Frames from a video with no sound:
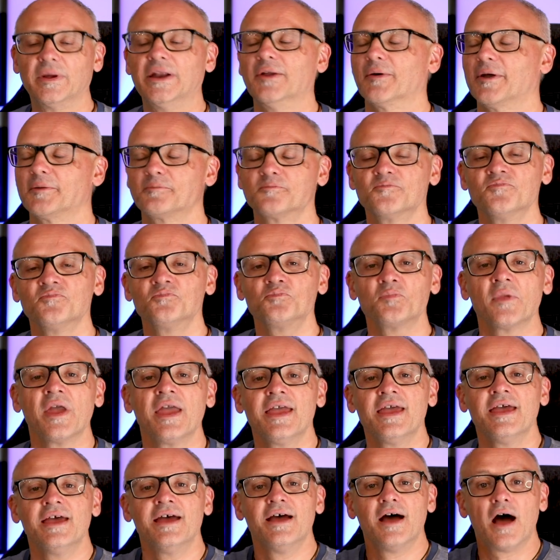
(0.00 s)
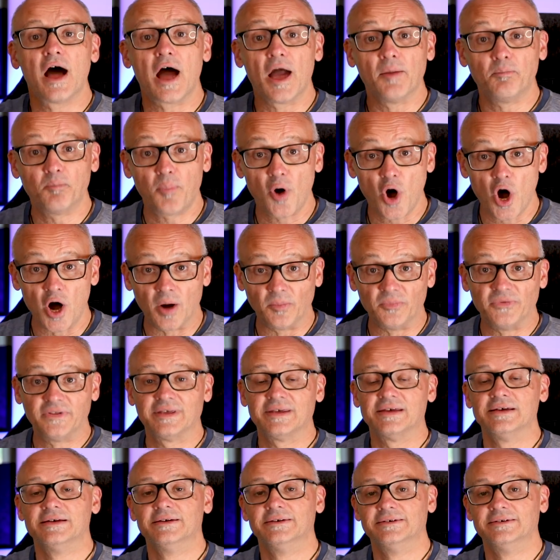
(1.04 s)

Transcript: Anyway, I popped.